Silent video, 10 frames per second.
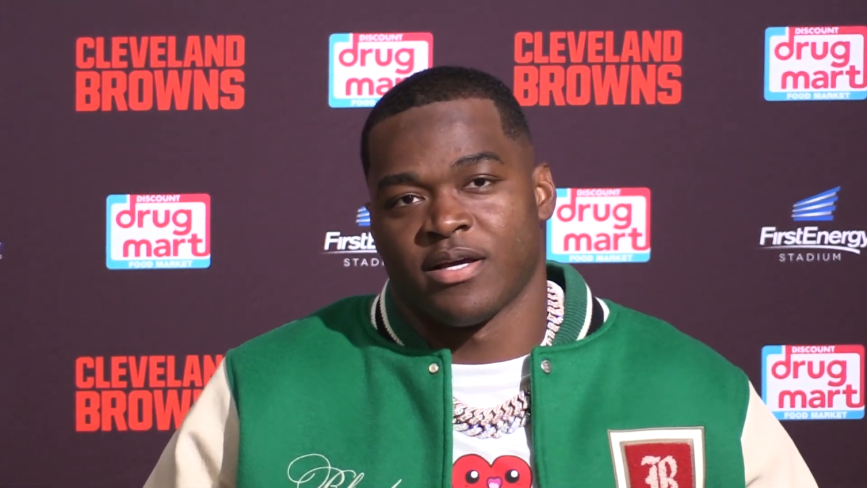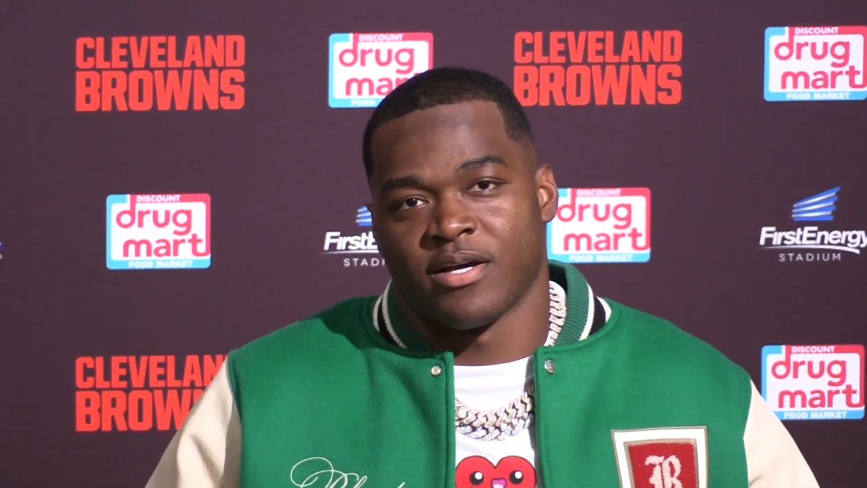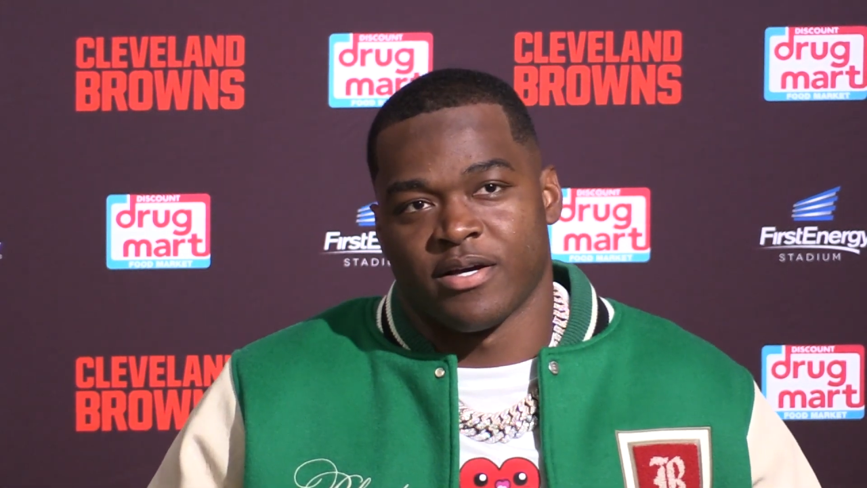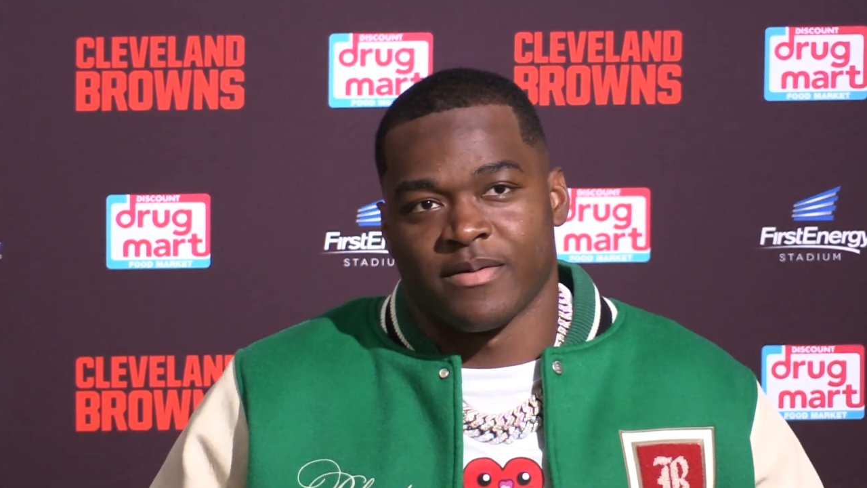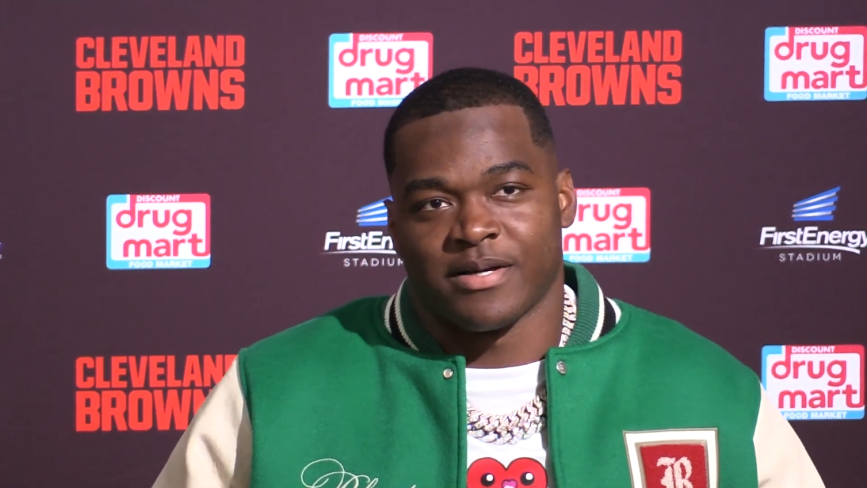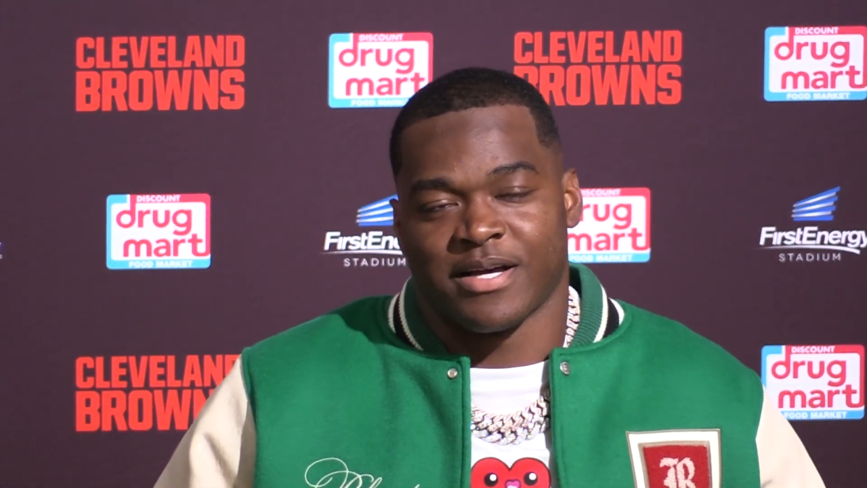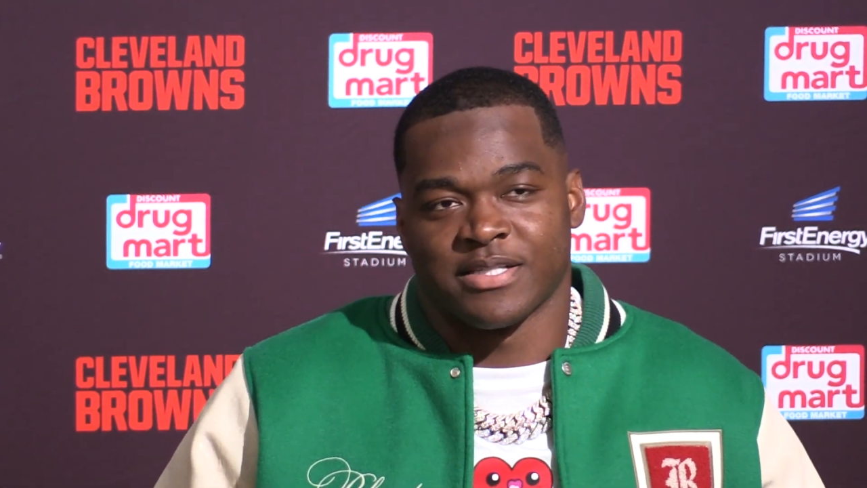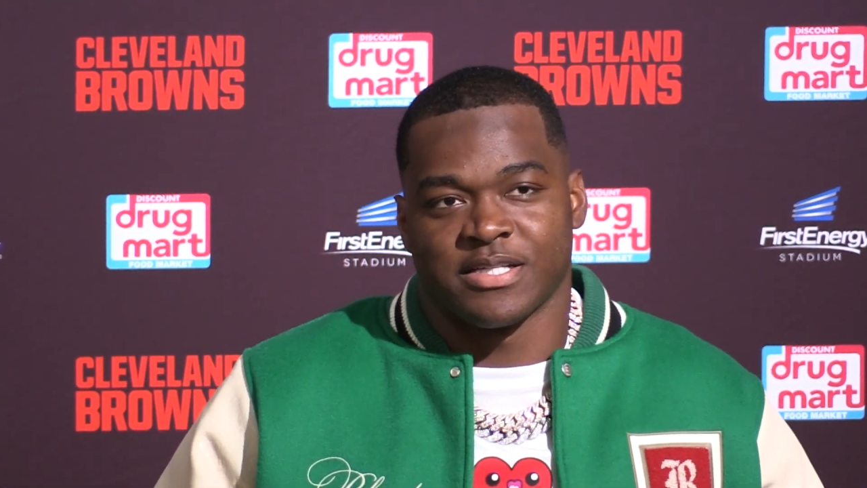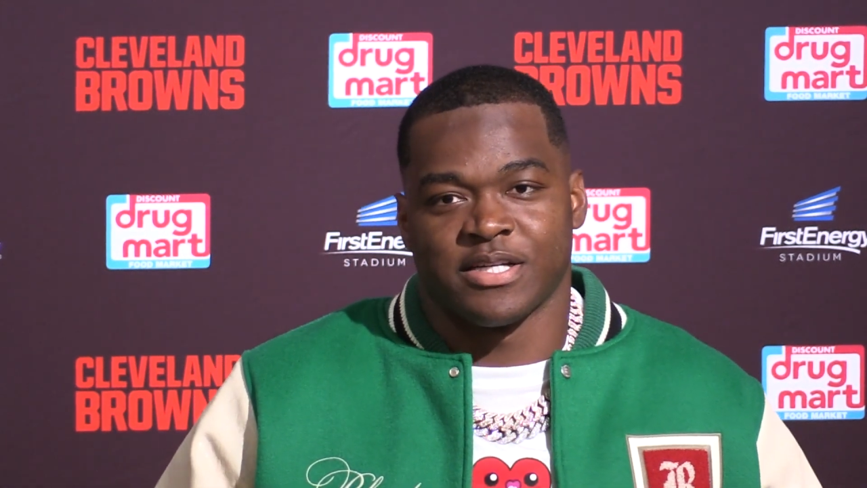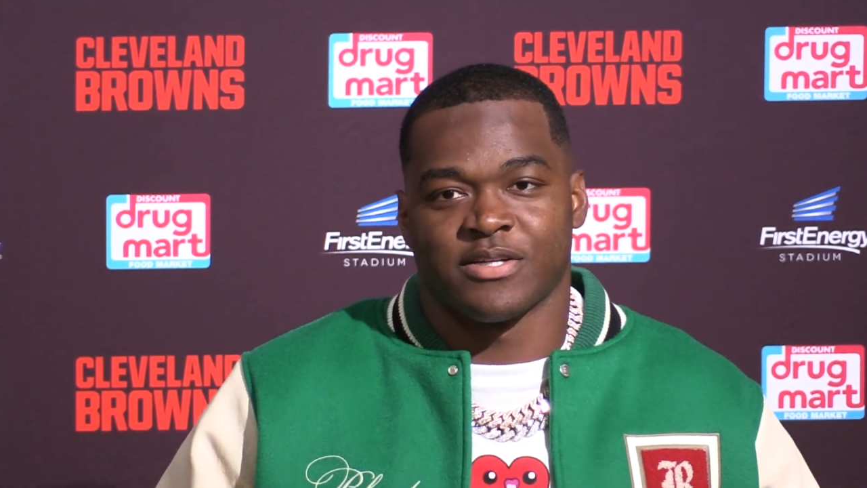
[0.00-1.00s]
Um, I kind of
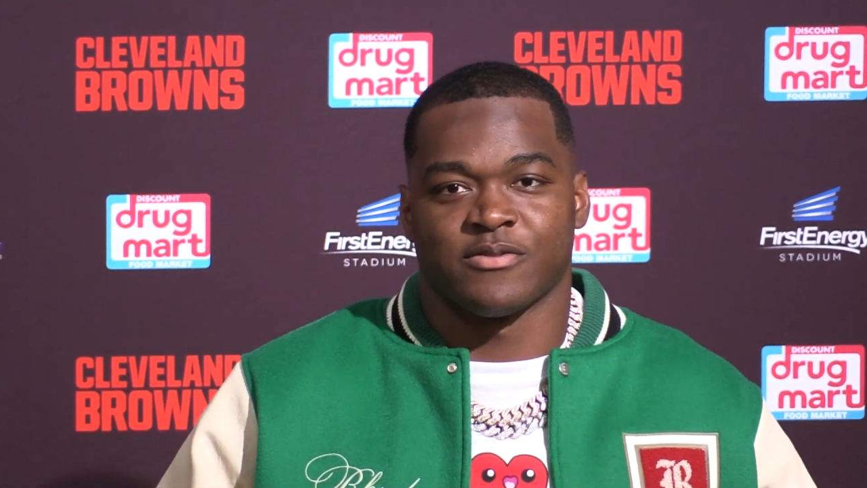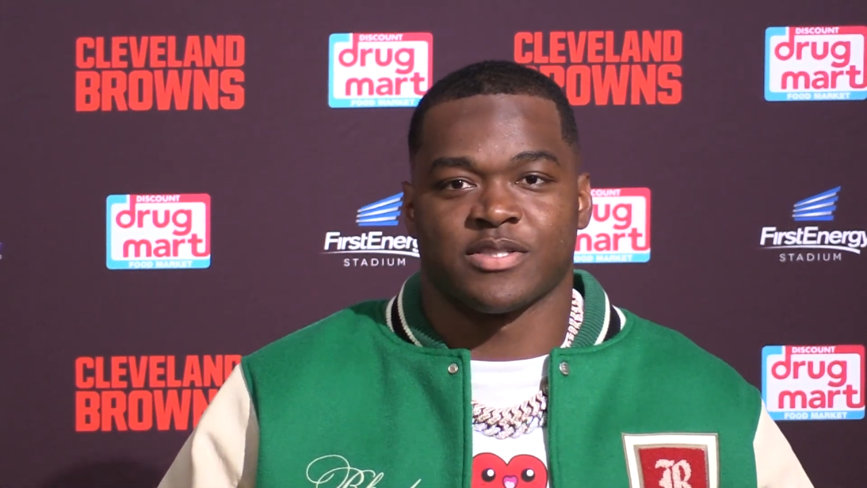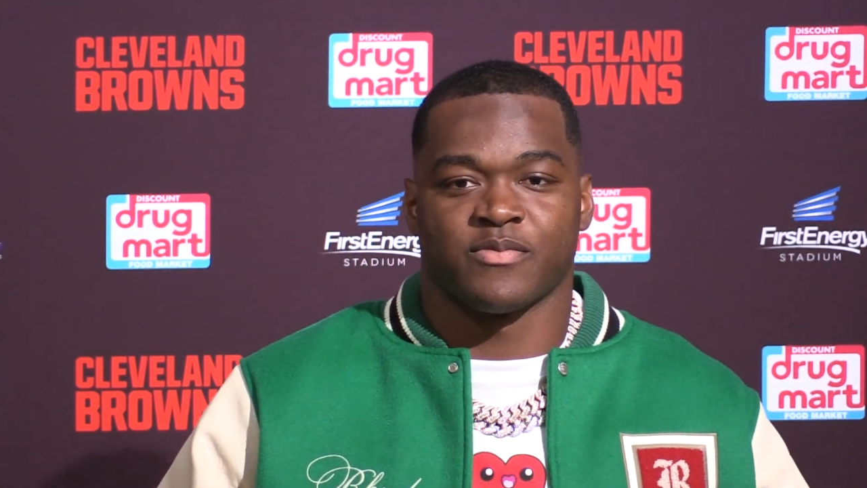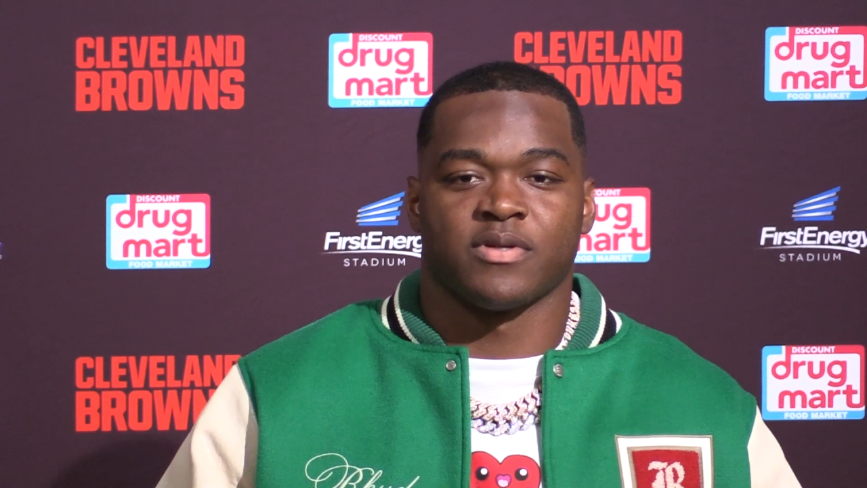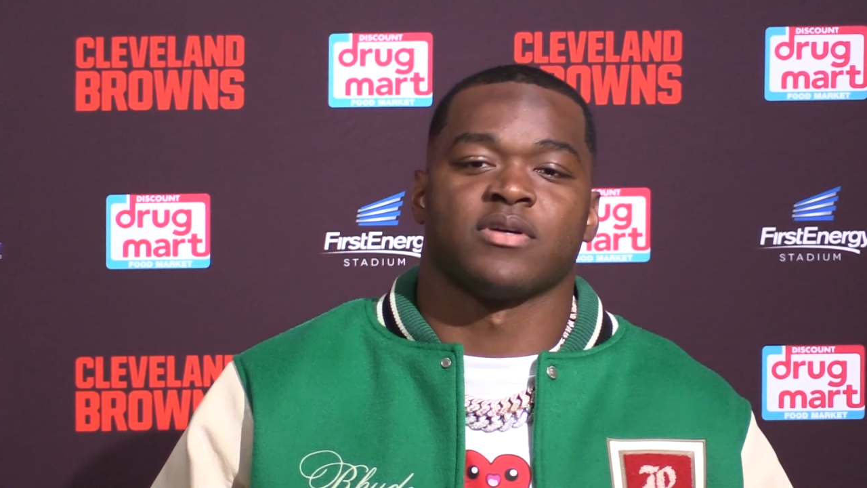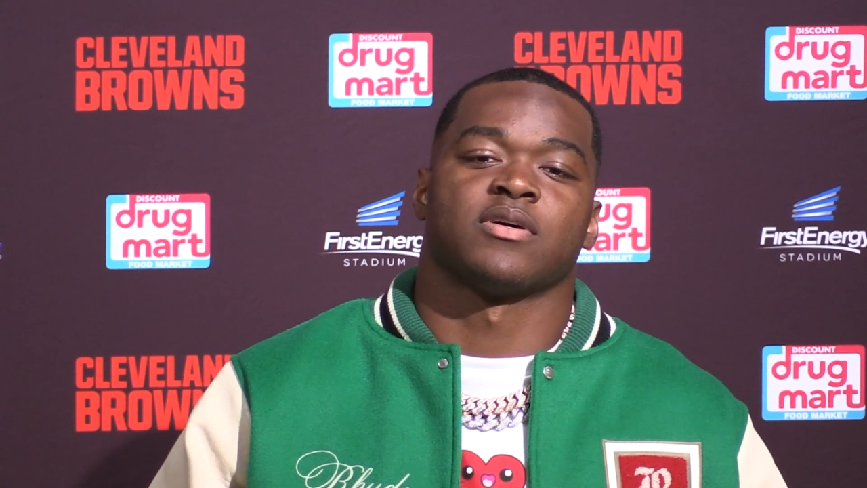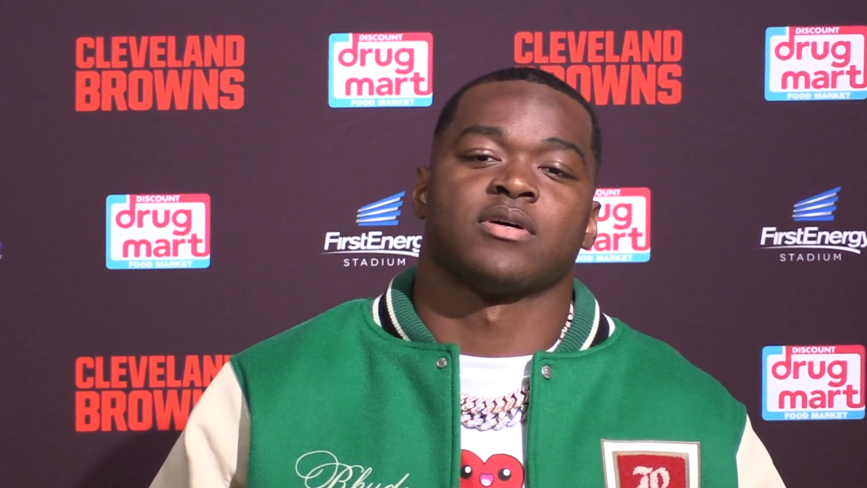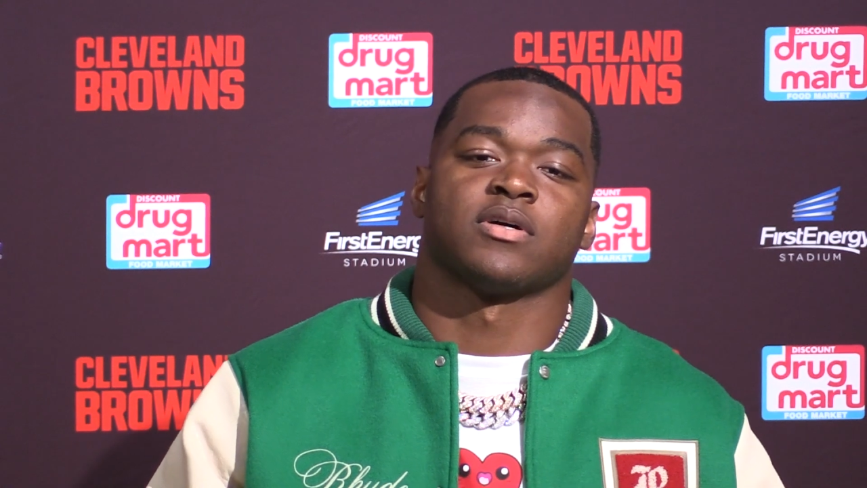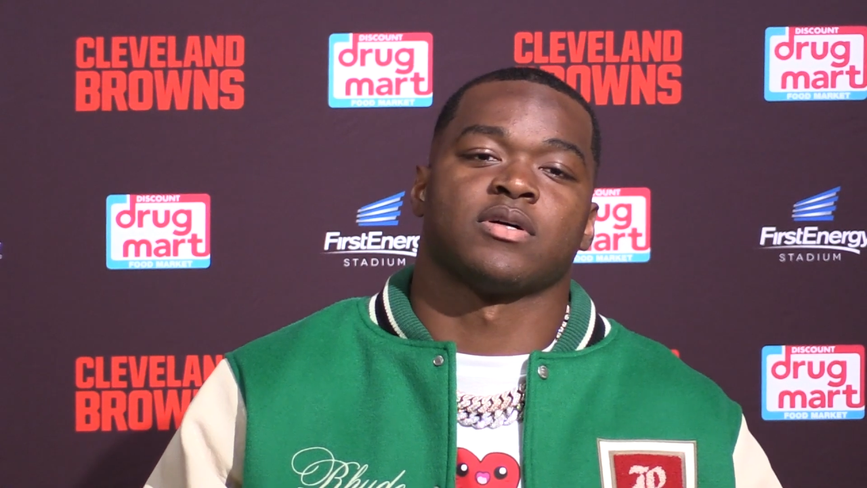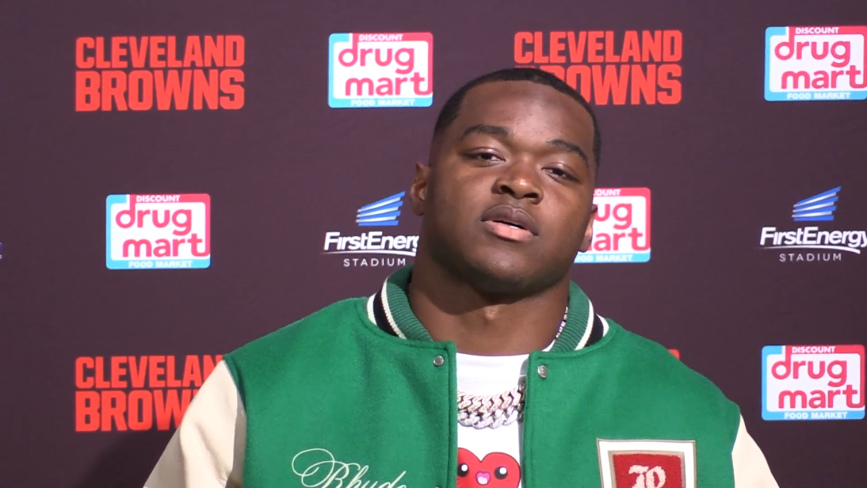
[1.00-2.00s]
seen it on some of the,
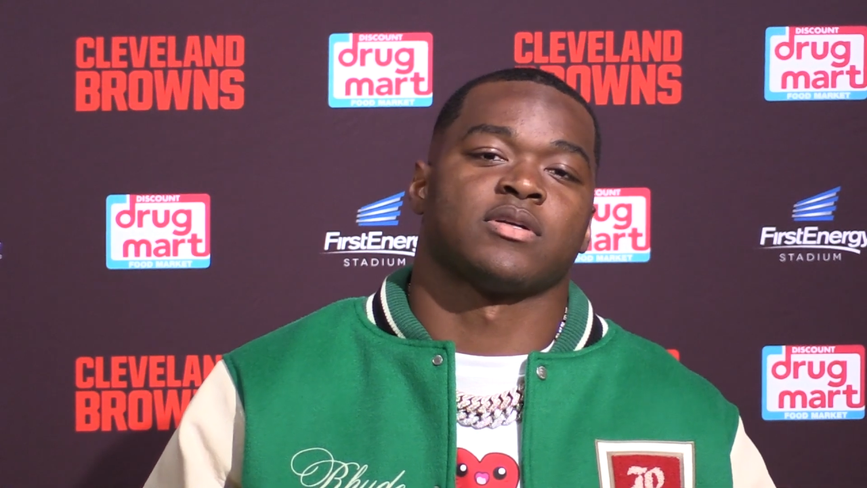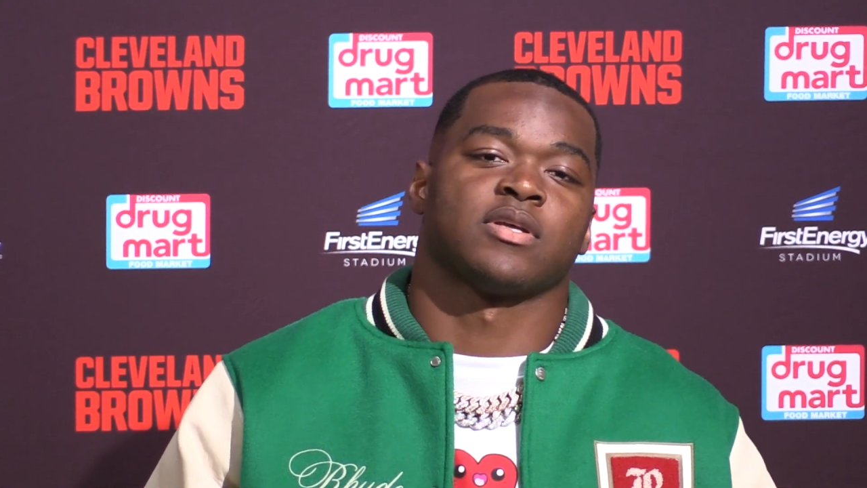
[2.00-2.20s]
uh,